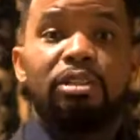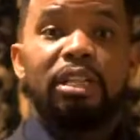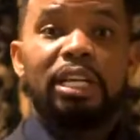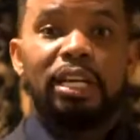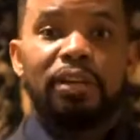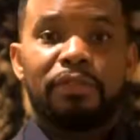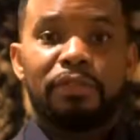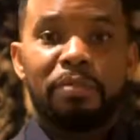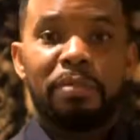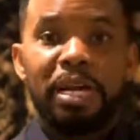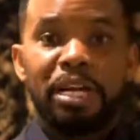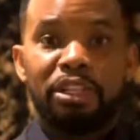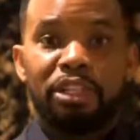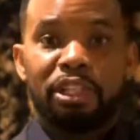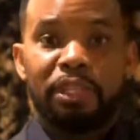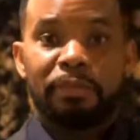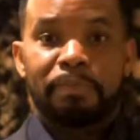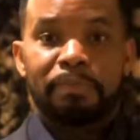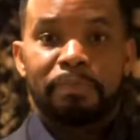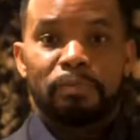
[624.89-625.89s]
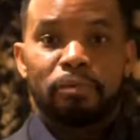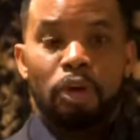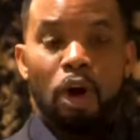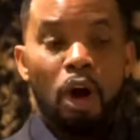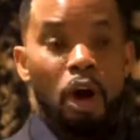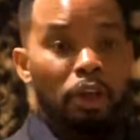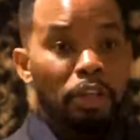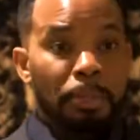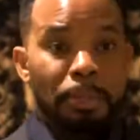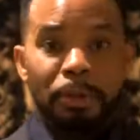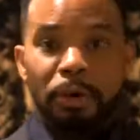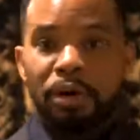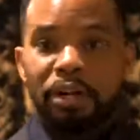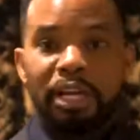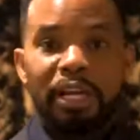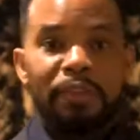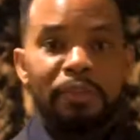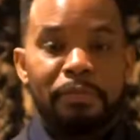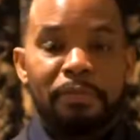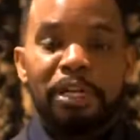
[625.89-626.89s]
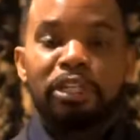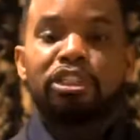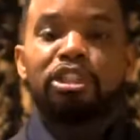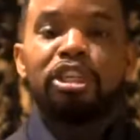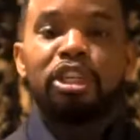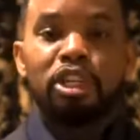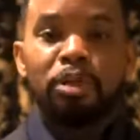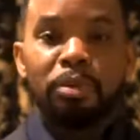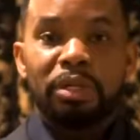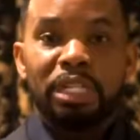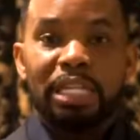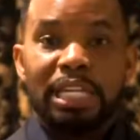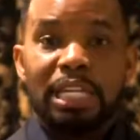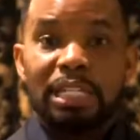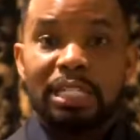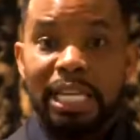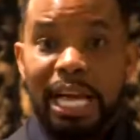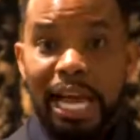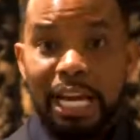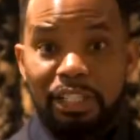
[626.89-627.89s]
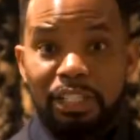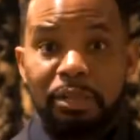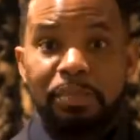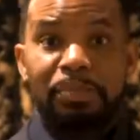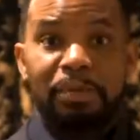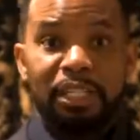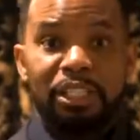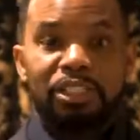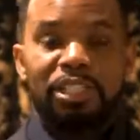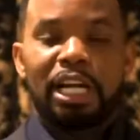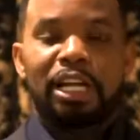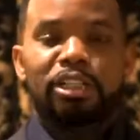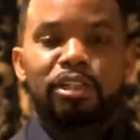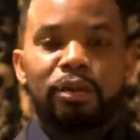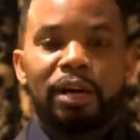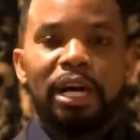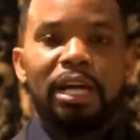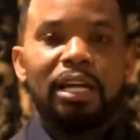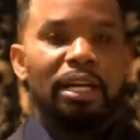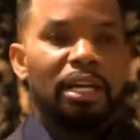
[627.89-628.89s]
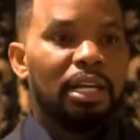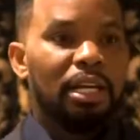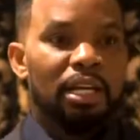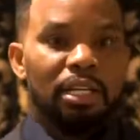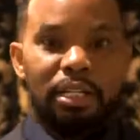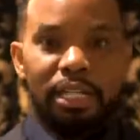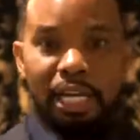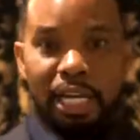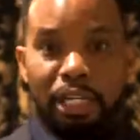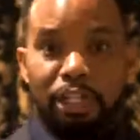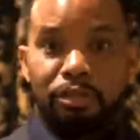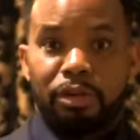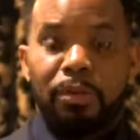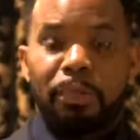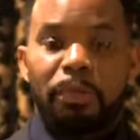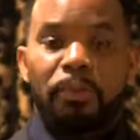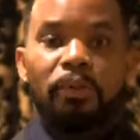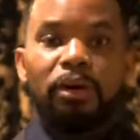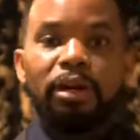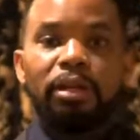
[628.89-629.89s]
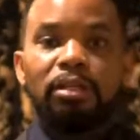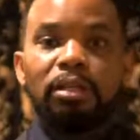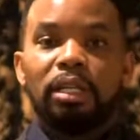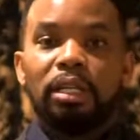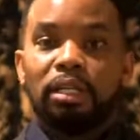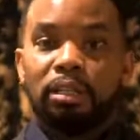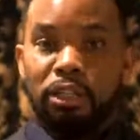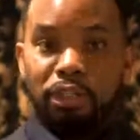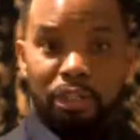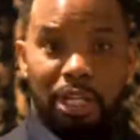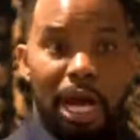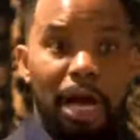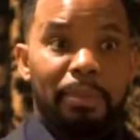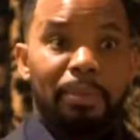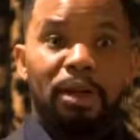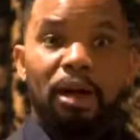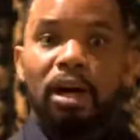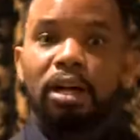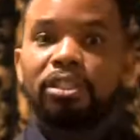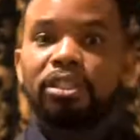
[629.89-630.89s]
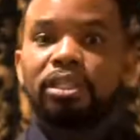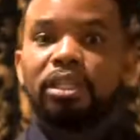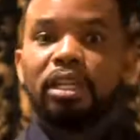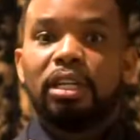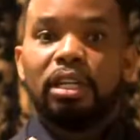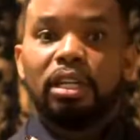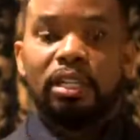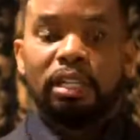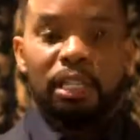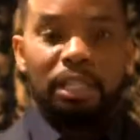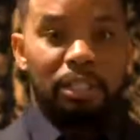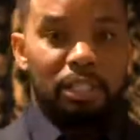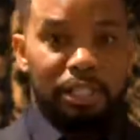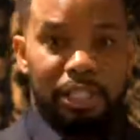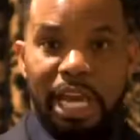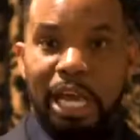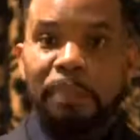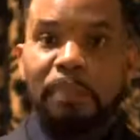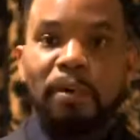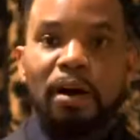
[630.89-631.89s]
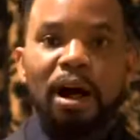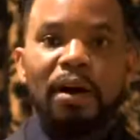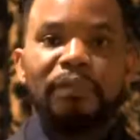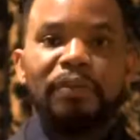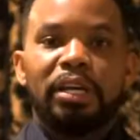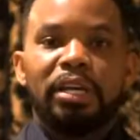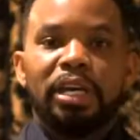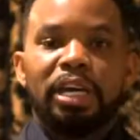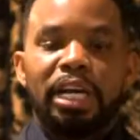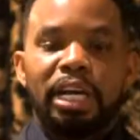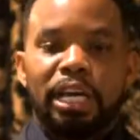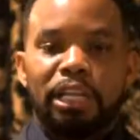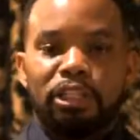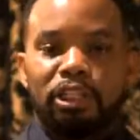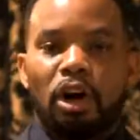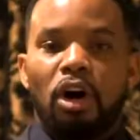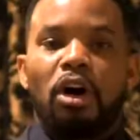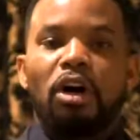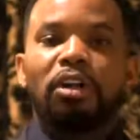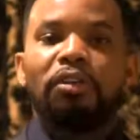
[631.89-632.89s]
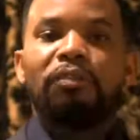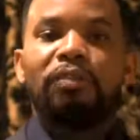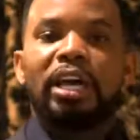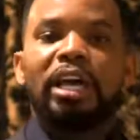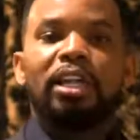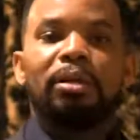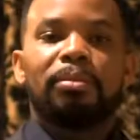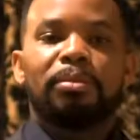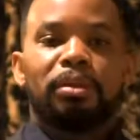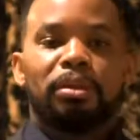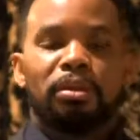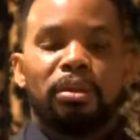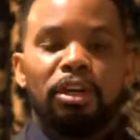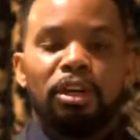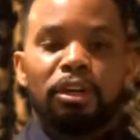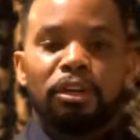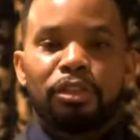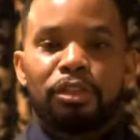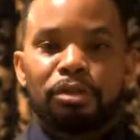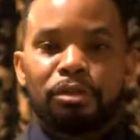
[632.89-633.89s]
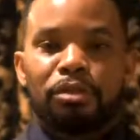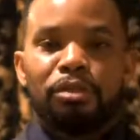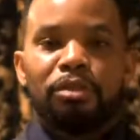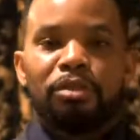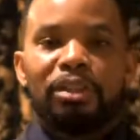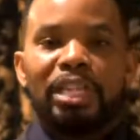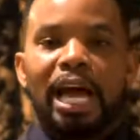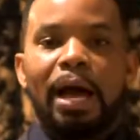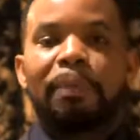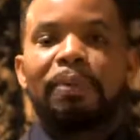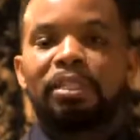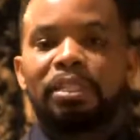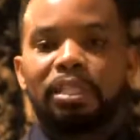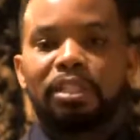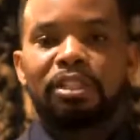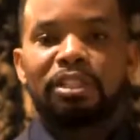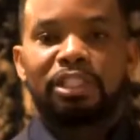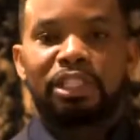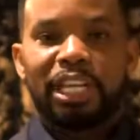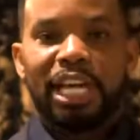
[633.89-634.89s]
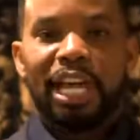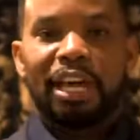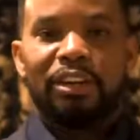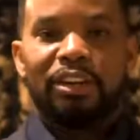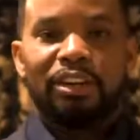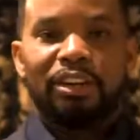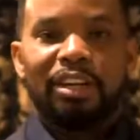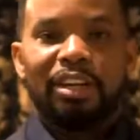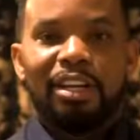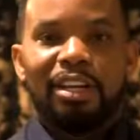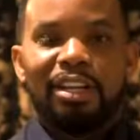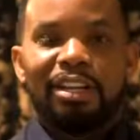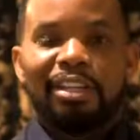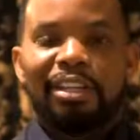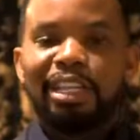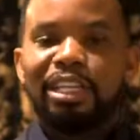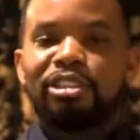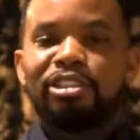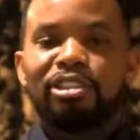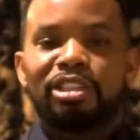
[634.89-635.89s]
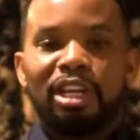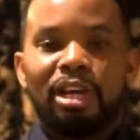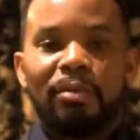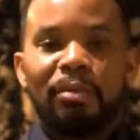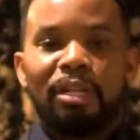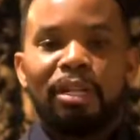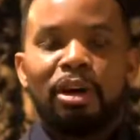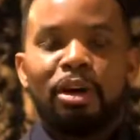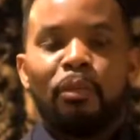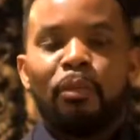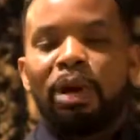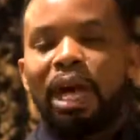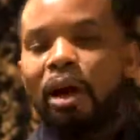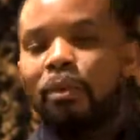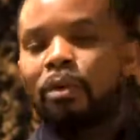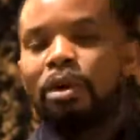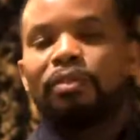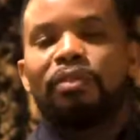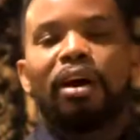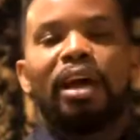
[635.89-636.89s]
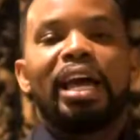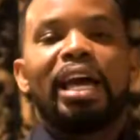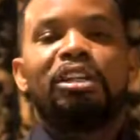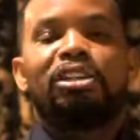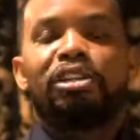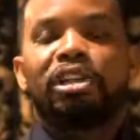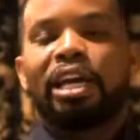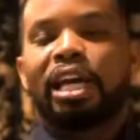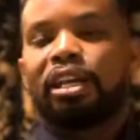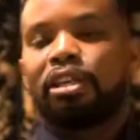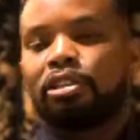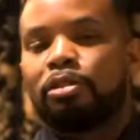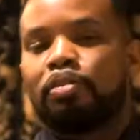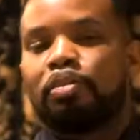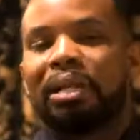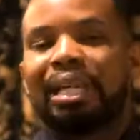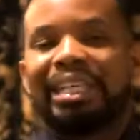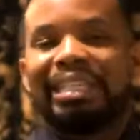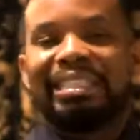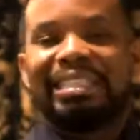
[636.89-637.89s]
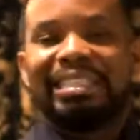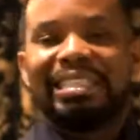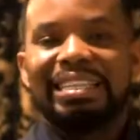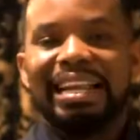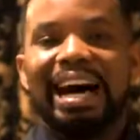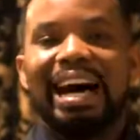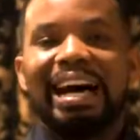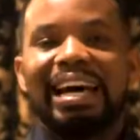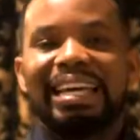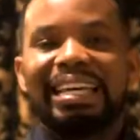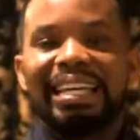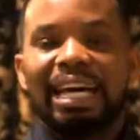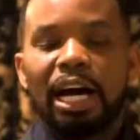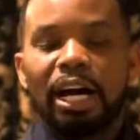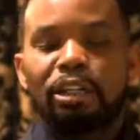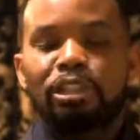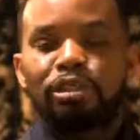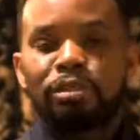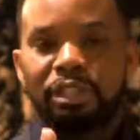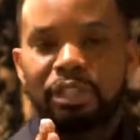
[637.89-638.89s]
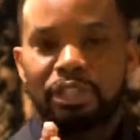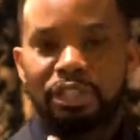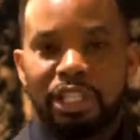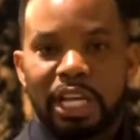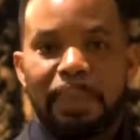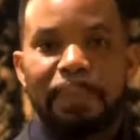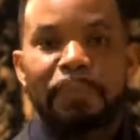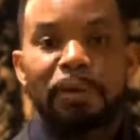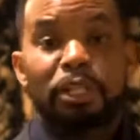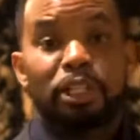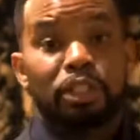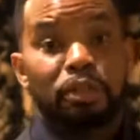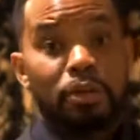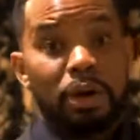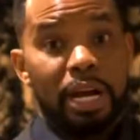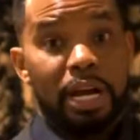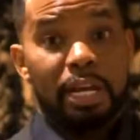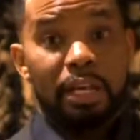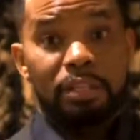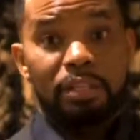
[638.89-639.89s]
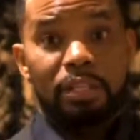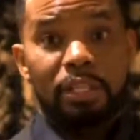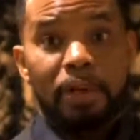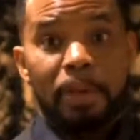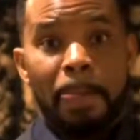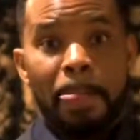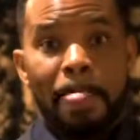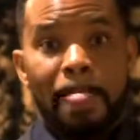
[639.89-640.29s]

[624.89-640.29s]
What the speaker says: you the information. All the pertinent information that you would need to actually place that trade, the entry point, the stop loss, the take profit, it's all available through that particular scanner. Ladies and gentlemen, we have one of our educators place 900 separate trades